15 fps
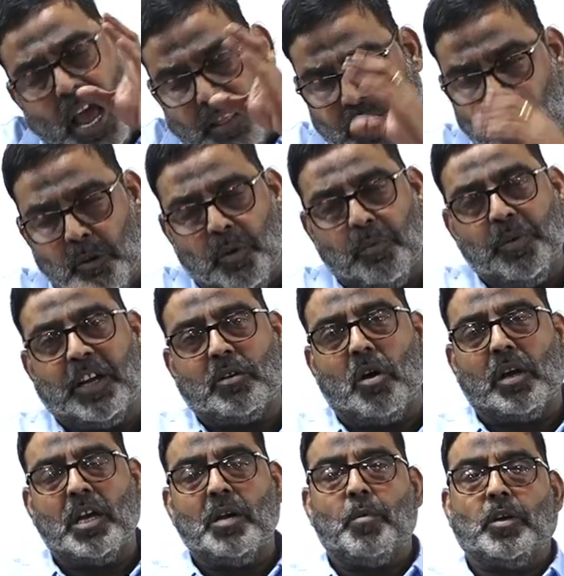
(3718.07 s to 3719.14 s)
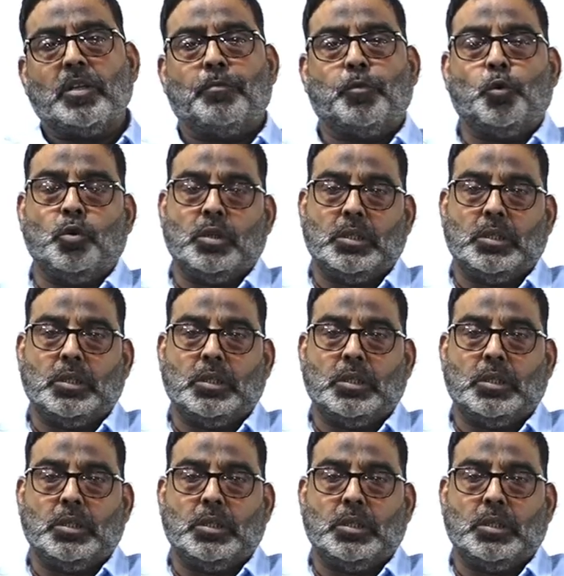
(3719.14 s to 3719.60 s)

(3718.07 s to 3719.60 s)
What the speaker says: And that way we are talking about the four